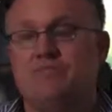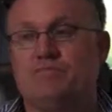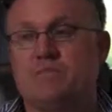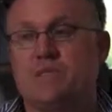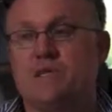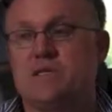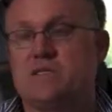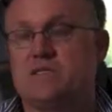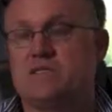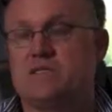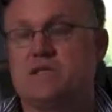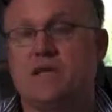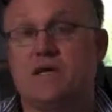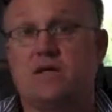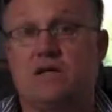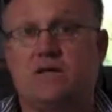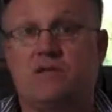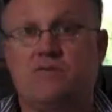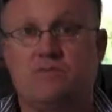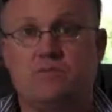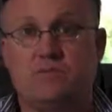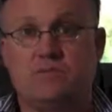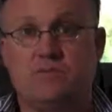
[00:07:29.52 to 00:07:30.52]
cycle
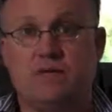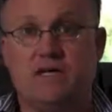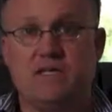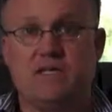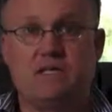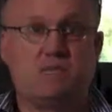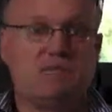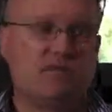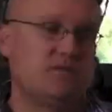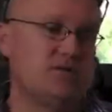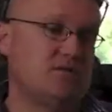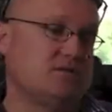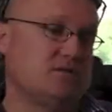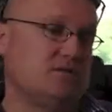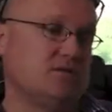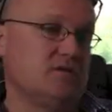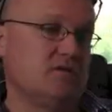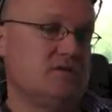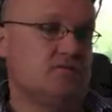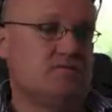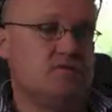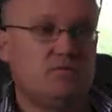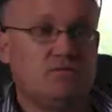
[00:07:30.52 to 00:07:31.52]
of displacement, so
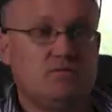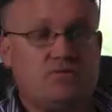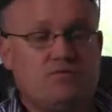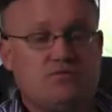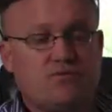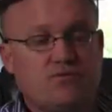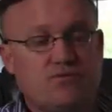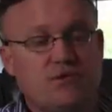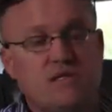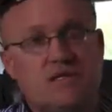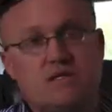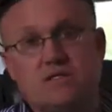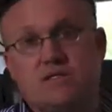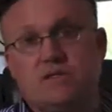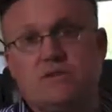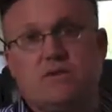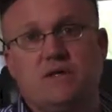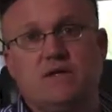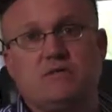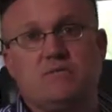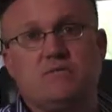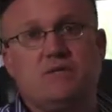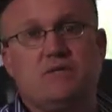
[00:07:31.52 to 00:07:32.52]
the
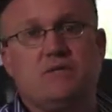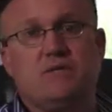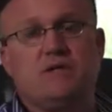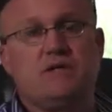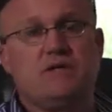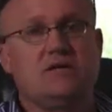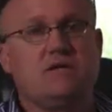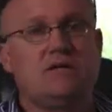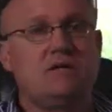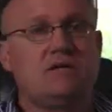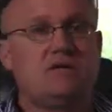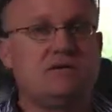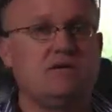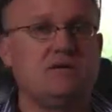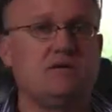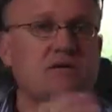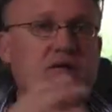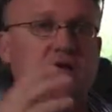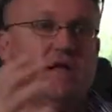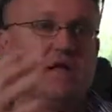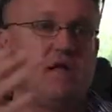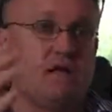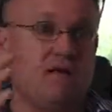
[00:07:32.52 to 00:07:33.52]
pre-displacement period, the
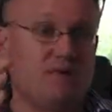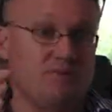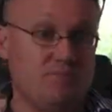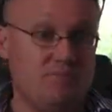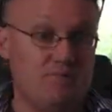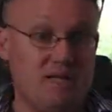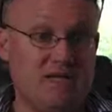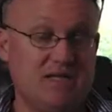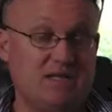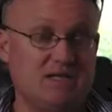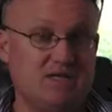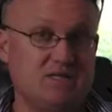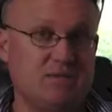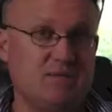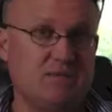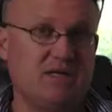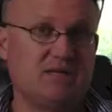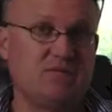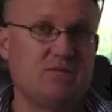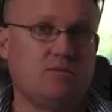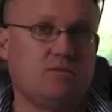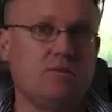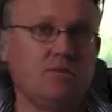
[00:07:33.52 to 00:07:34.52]

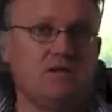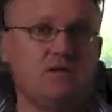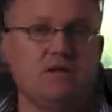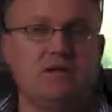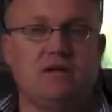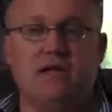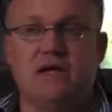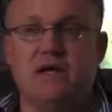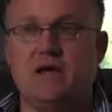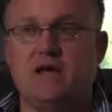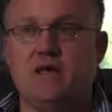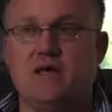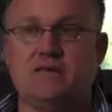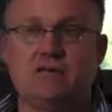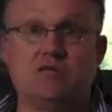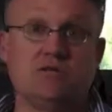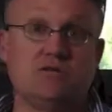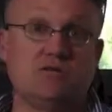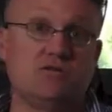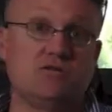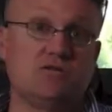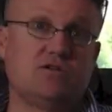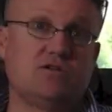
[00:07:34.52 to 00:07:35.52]
mid-displacement period, and the
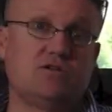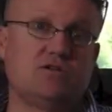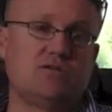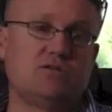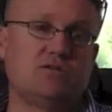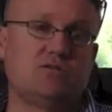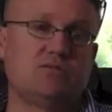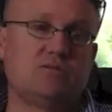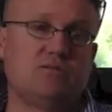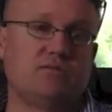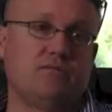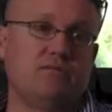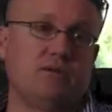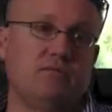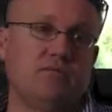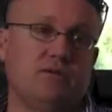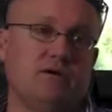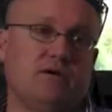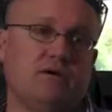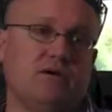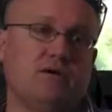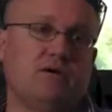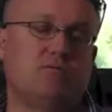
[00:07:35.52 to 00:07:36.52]
solutions
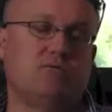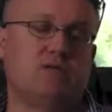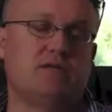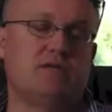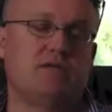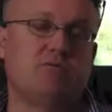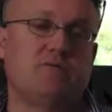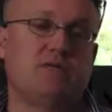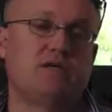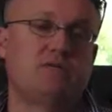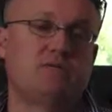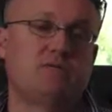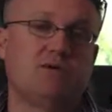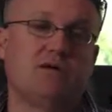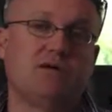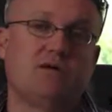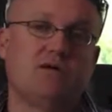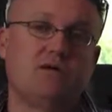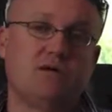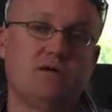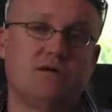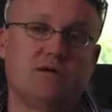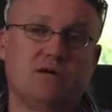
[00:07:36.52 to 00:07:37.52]
period where displacement no
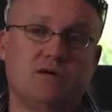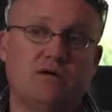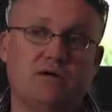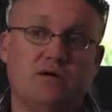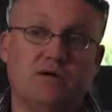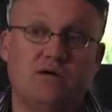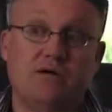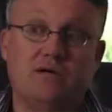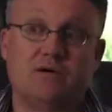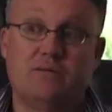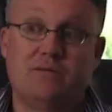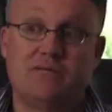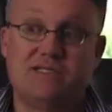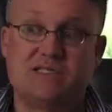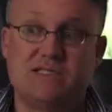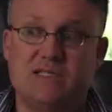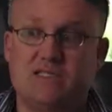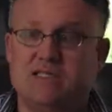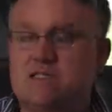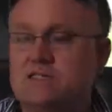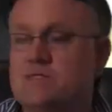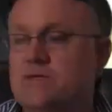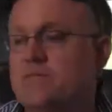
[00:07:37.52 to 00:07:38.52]
longer
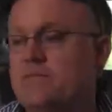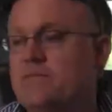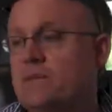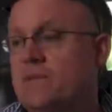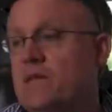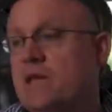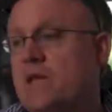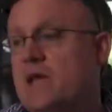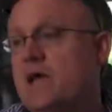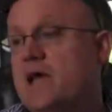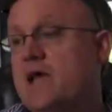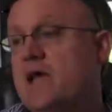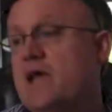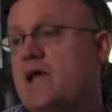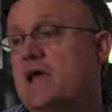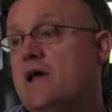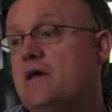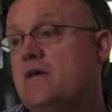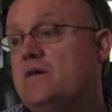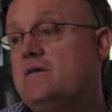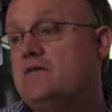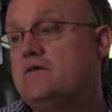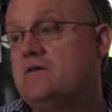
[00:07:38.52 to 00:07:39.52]
exists.
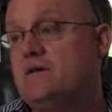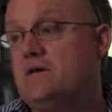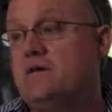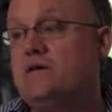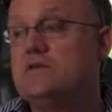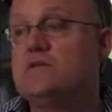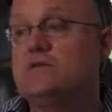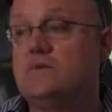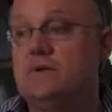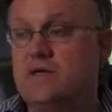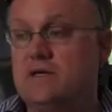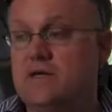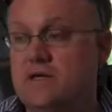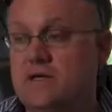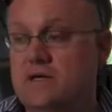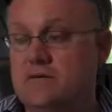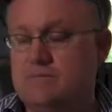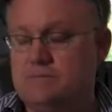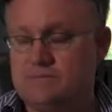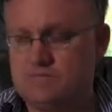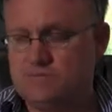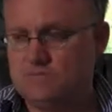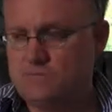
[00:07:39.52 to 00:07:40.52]
And ultimately,
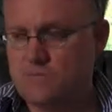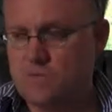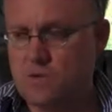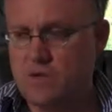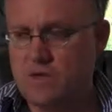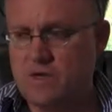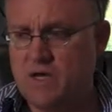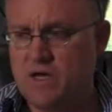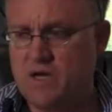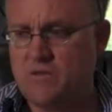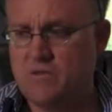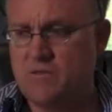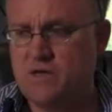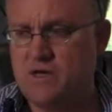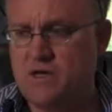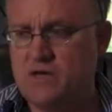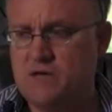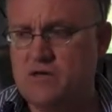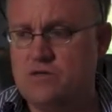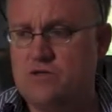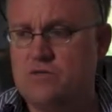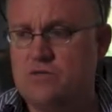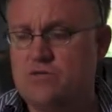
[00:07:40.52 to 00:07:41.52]
we hope that a
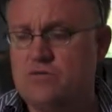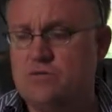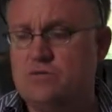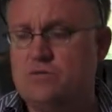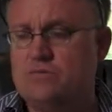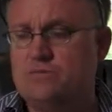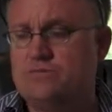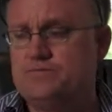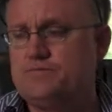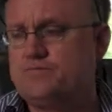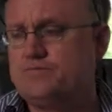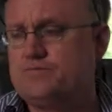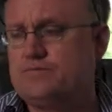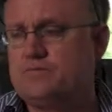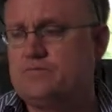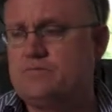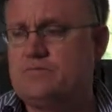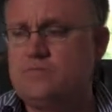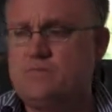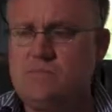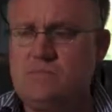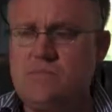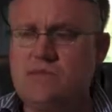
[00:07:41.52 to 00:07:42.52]
new
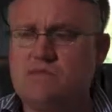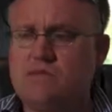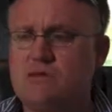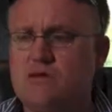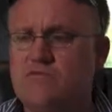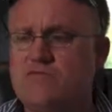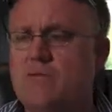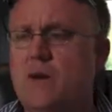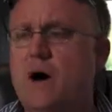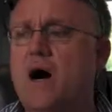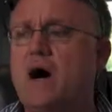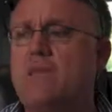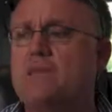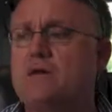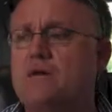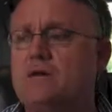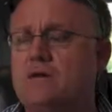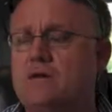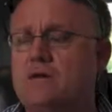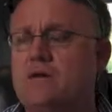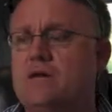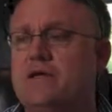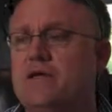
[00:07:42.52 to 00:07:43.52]
sort of
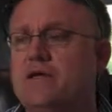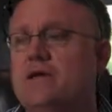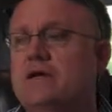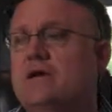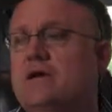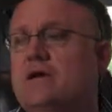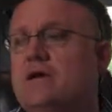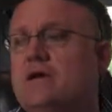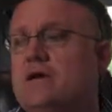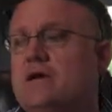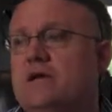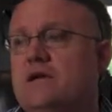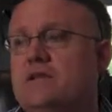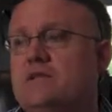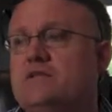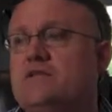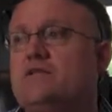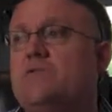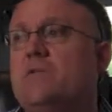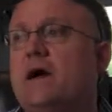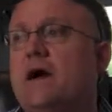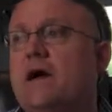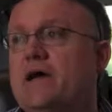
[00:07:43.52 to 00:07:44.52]
popularly
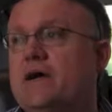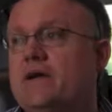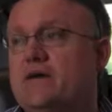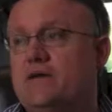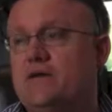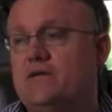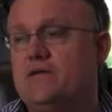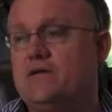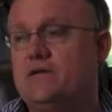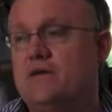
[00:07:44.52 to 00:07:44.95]
inspired